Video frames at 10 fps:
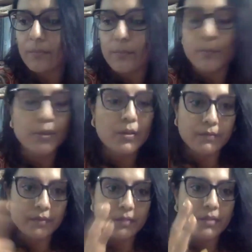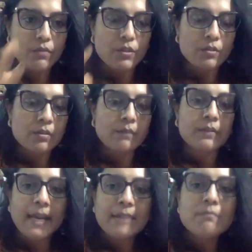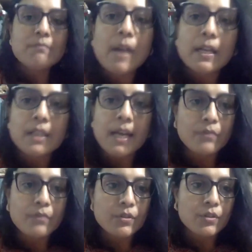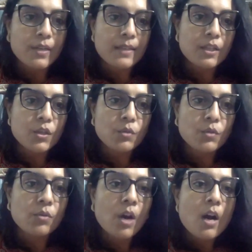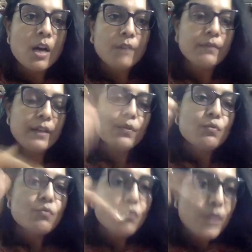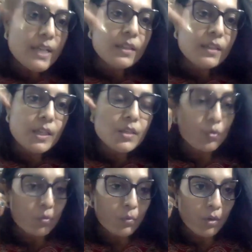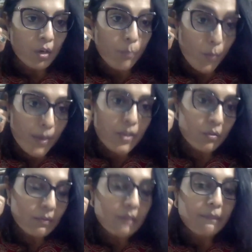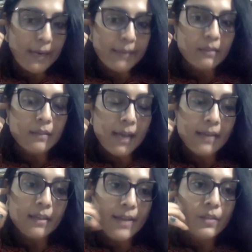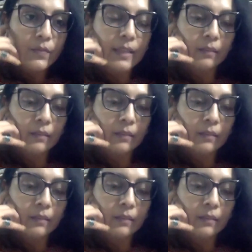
because of the restriction of time, but I would suggest that you, if you read these two poets, you will find that as well.